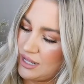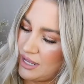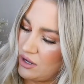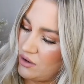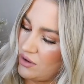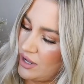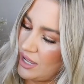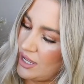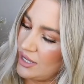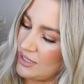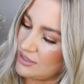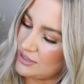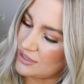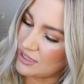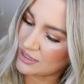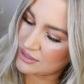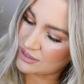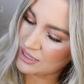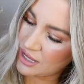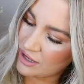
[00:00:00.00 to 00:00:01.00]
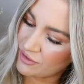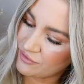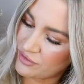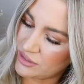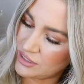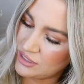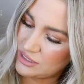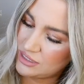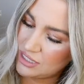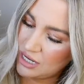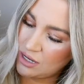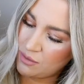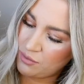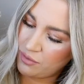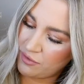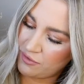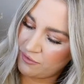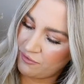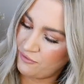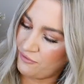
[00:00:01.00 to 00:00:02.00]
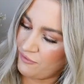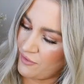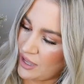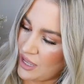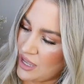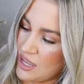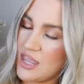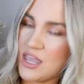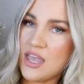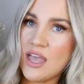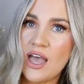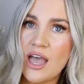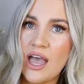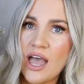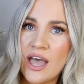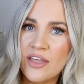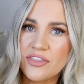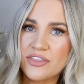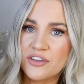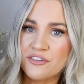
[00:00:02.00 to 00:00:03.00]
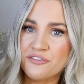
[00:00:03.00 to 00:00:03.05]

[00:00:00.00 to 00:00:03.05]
Now it does have the deep V at